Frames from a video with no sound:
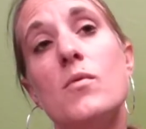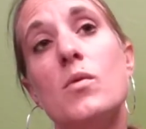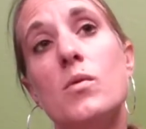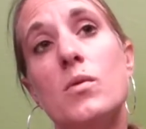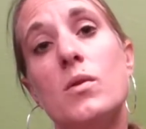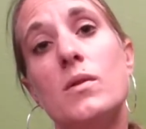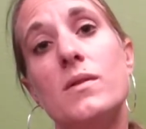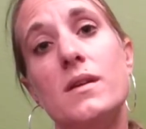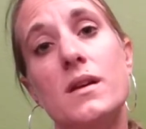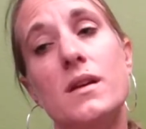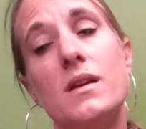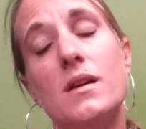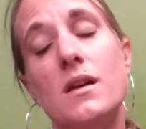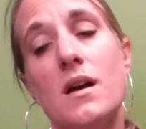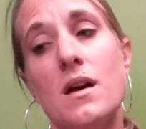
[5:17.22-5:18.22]
or
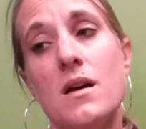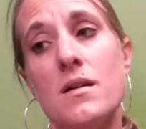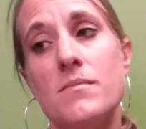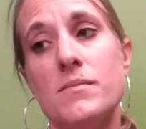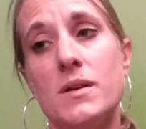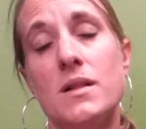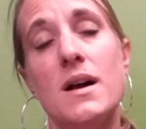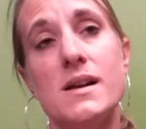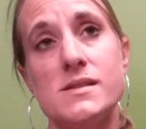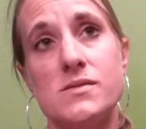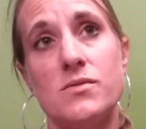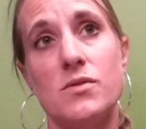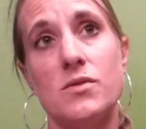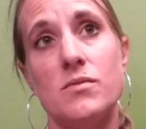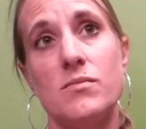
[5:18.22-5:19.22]
the
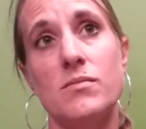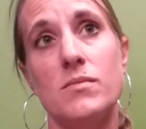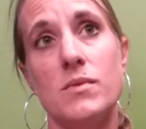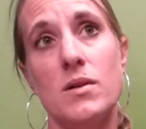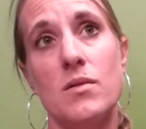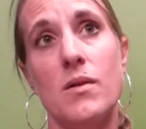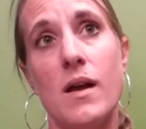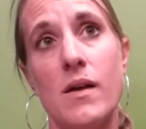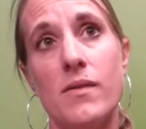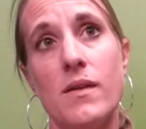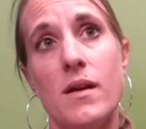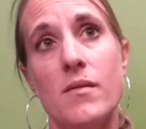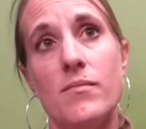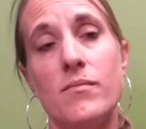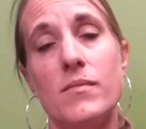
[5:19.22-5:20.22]
classroom around
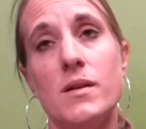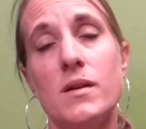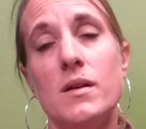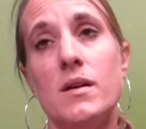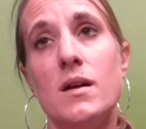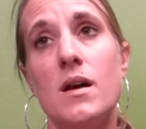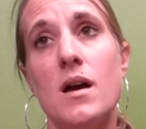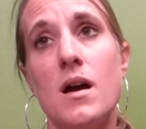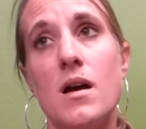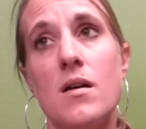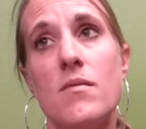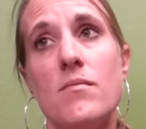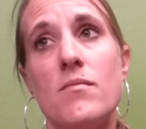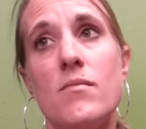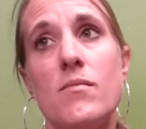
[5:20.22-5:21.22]
them.
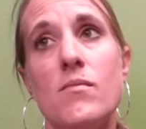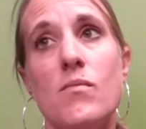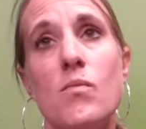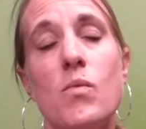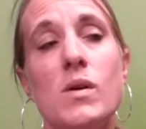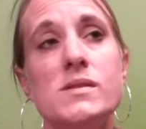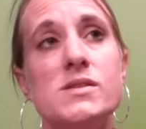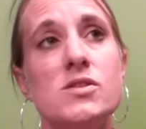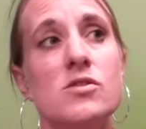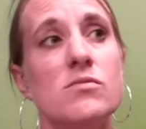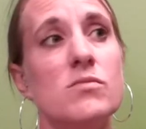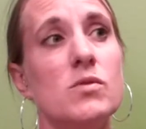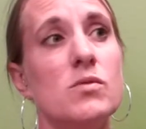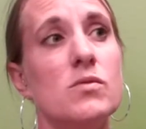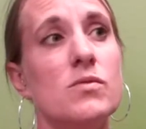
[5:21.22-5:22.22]
Once
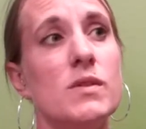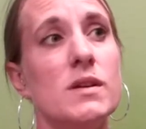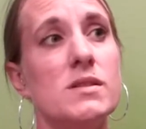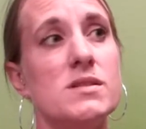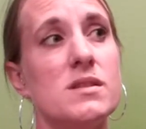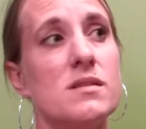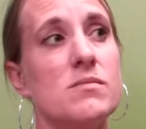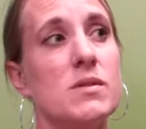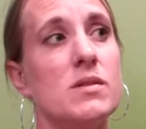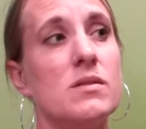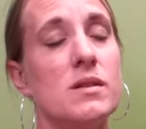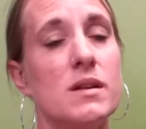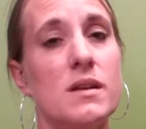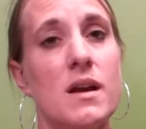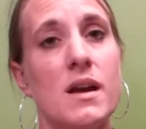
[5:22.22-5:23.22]
you move into the
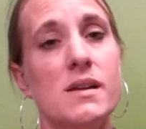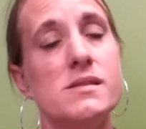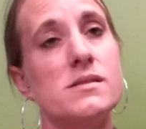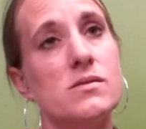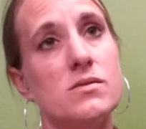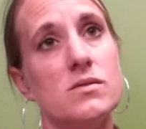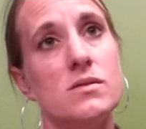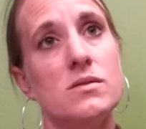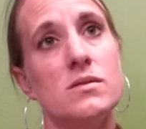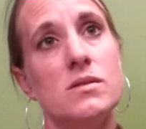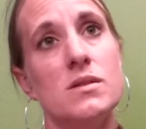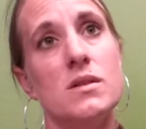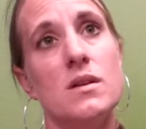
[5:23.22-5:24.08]
middle and high school